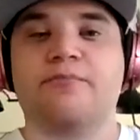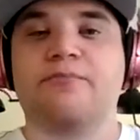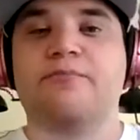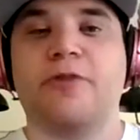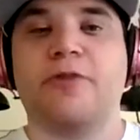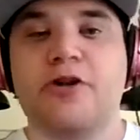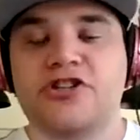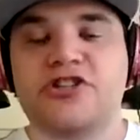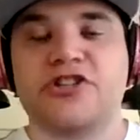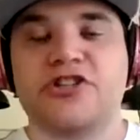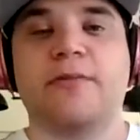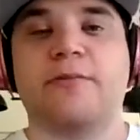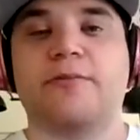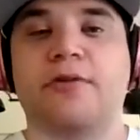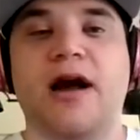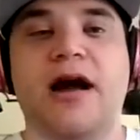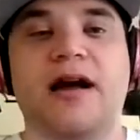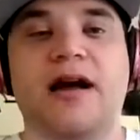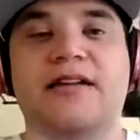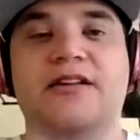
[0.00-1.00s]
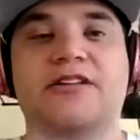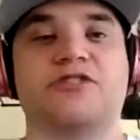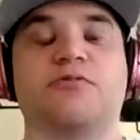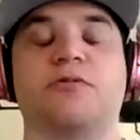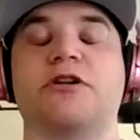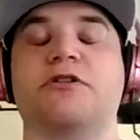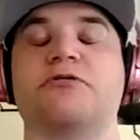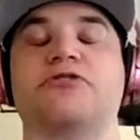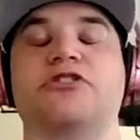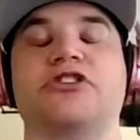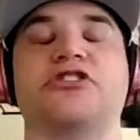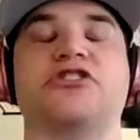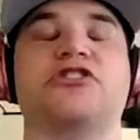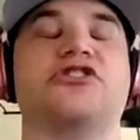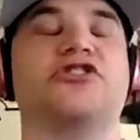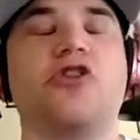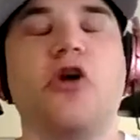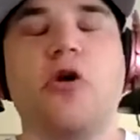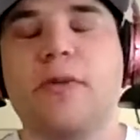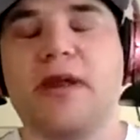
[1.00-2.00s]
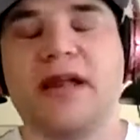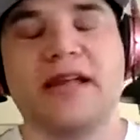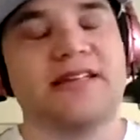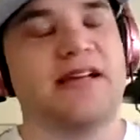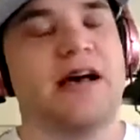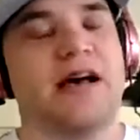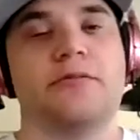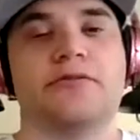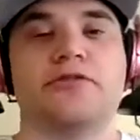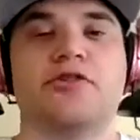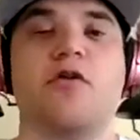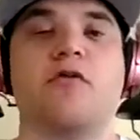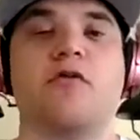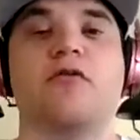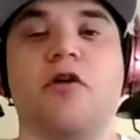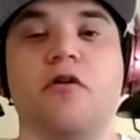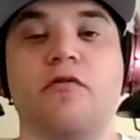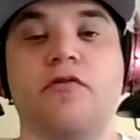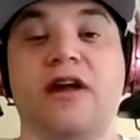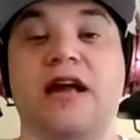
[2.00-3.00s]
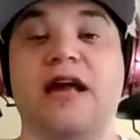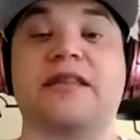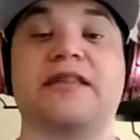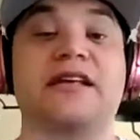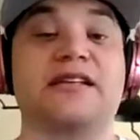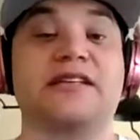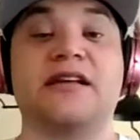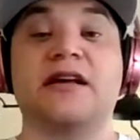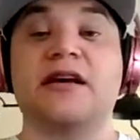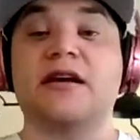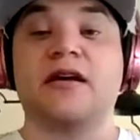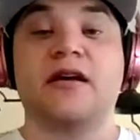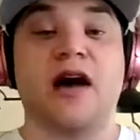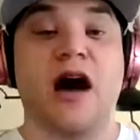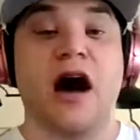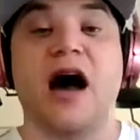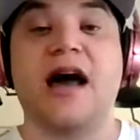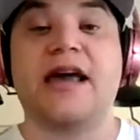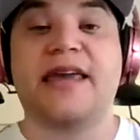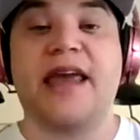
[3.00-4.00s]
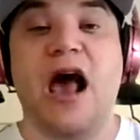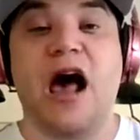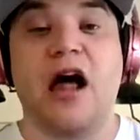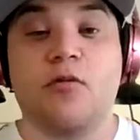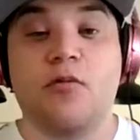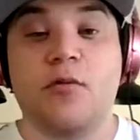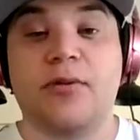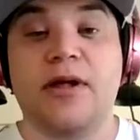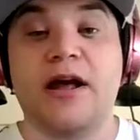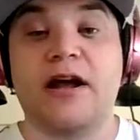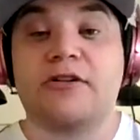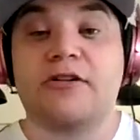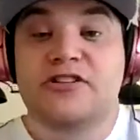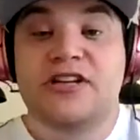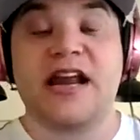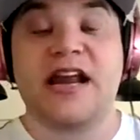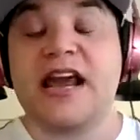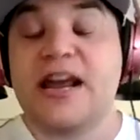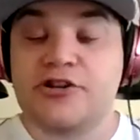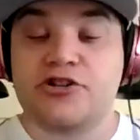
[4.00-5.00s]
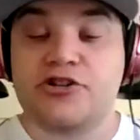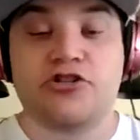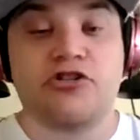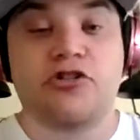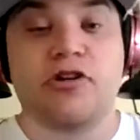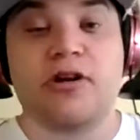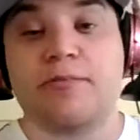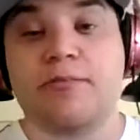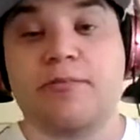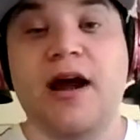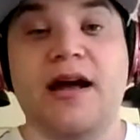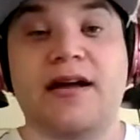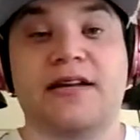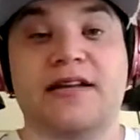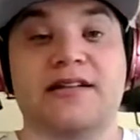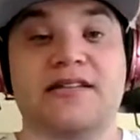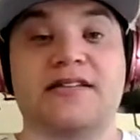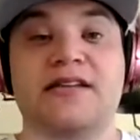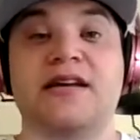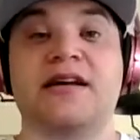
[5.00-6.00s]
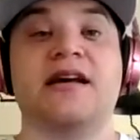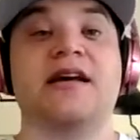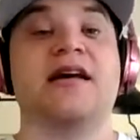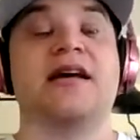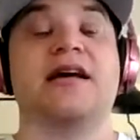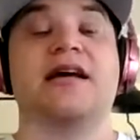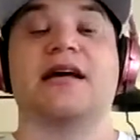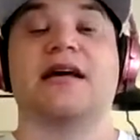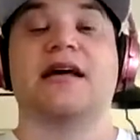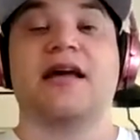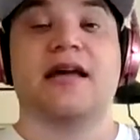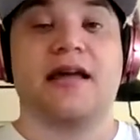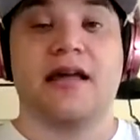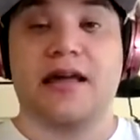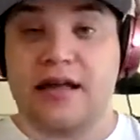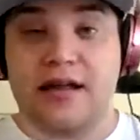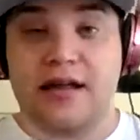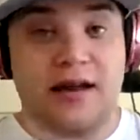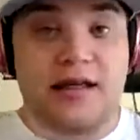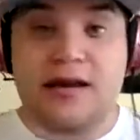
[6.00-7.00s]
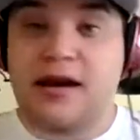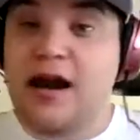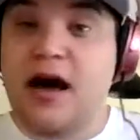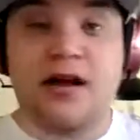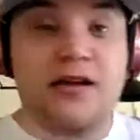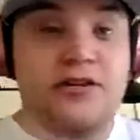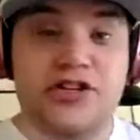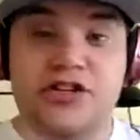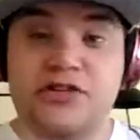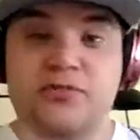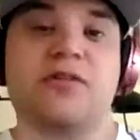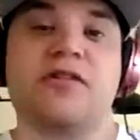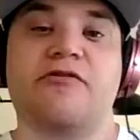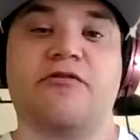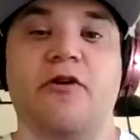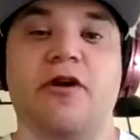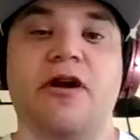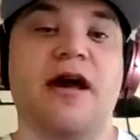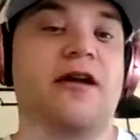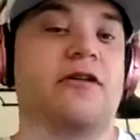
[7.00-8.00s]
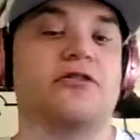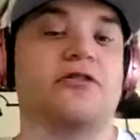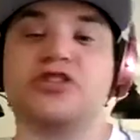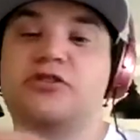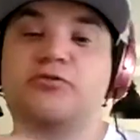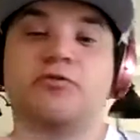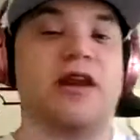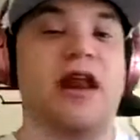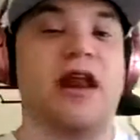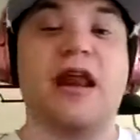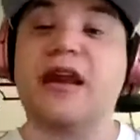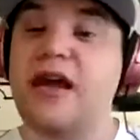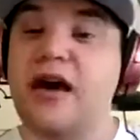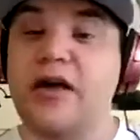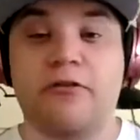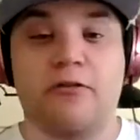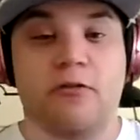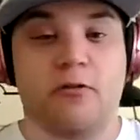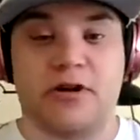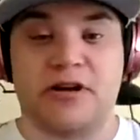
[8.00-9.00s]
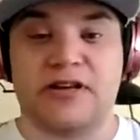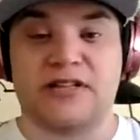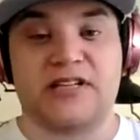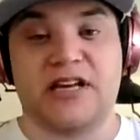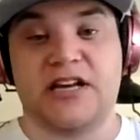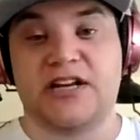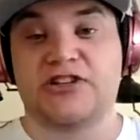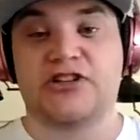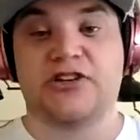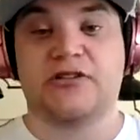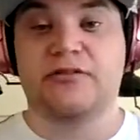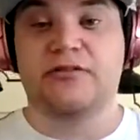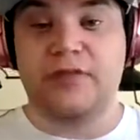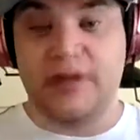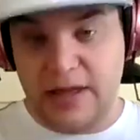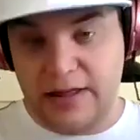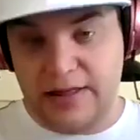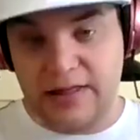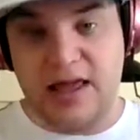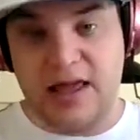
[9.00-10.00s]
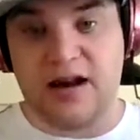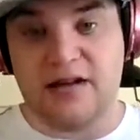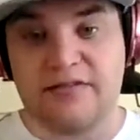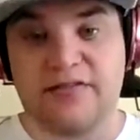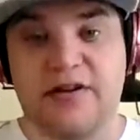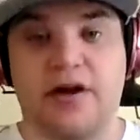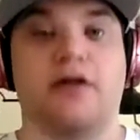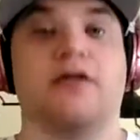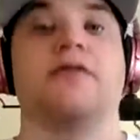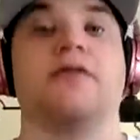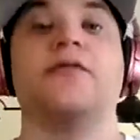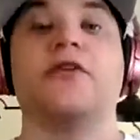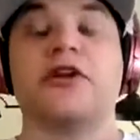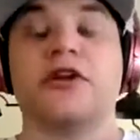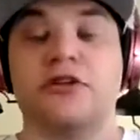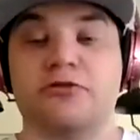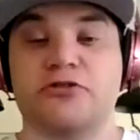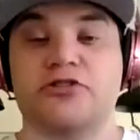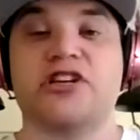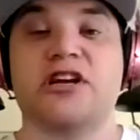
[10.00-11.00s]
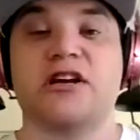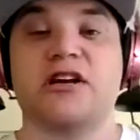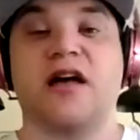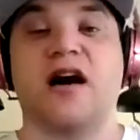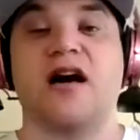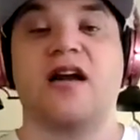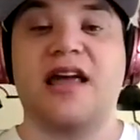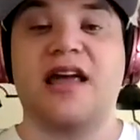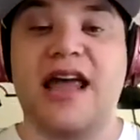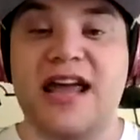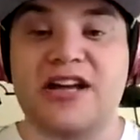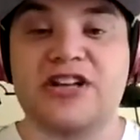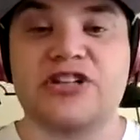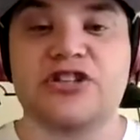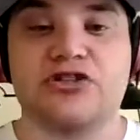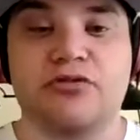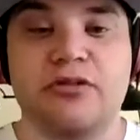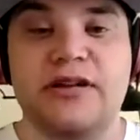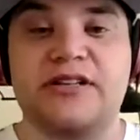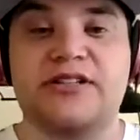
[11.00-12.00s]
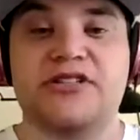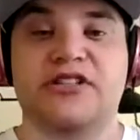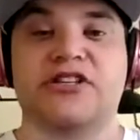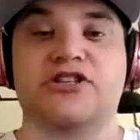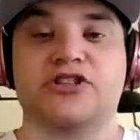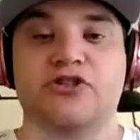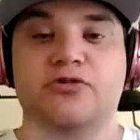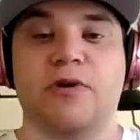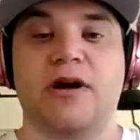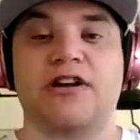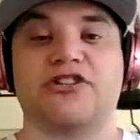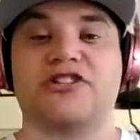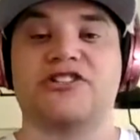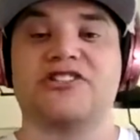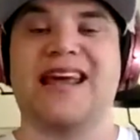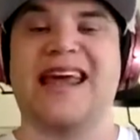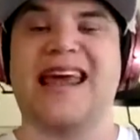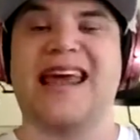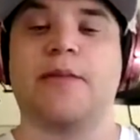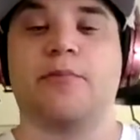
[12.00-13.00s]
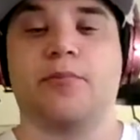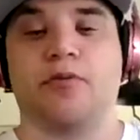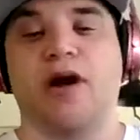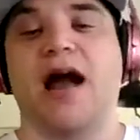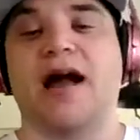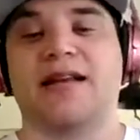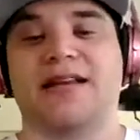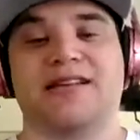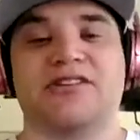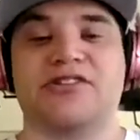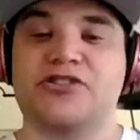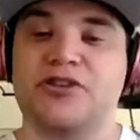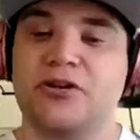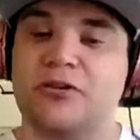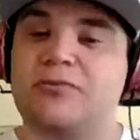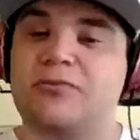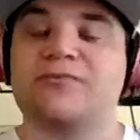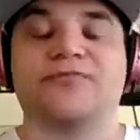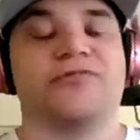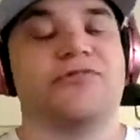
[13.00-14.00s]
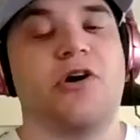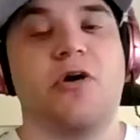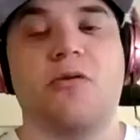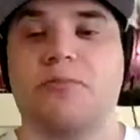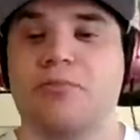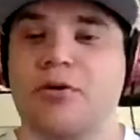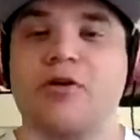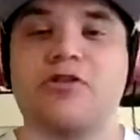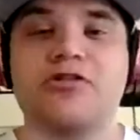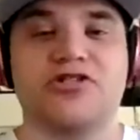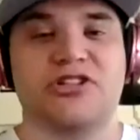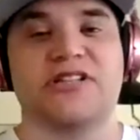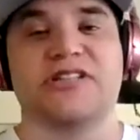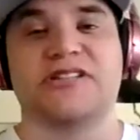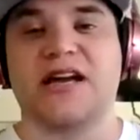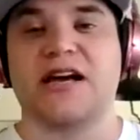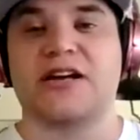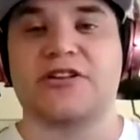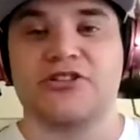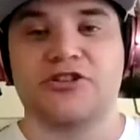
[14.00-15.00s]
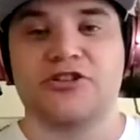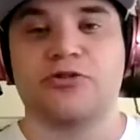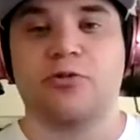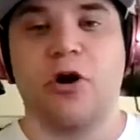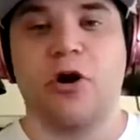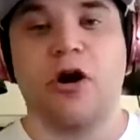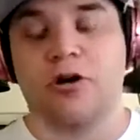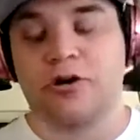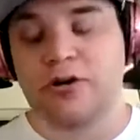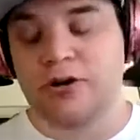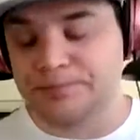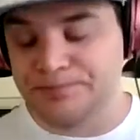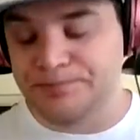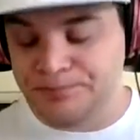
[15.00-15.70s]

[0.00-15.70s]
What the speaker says: push them in practice when you see so many times over and over again these high caliber players get injured during practice? And not just with the 49ers, so with any other organization in the NFL, you see a lot of injury situations in practice. So don't push these guys too hard.